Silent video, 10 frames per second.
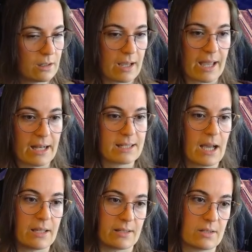and
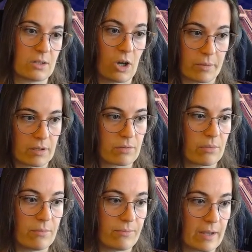us going
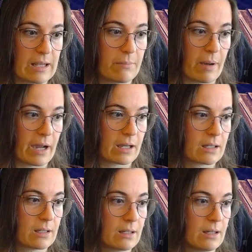through feedback,
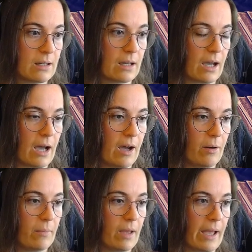
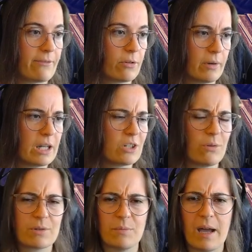um, have you already
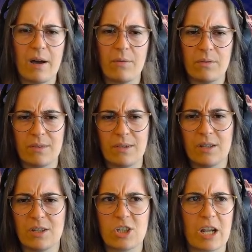talked about
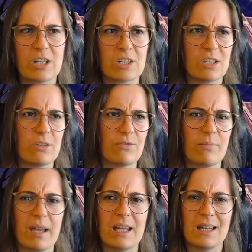the changes that you've
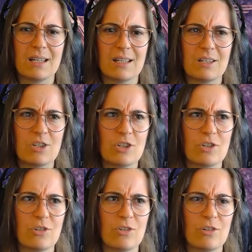made
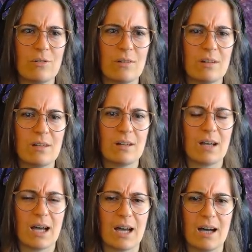to
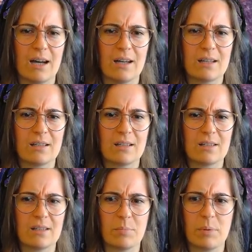uh,
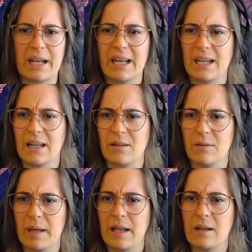to the Planet Editor
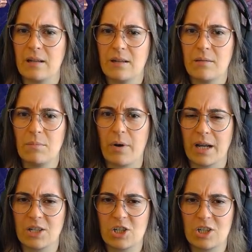beta
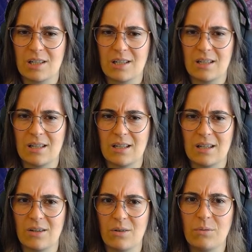branch
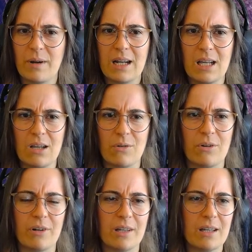already,
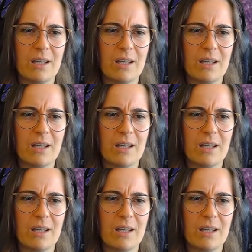or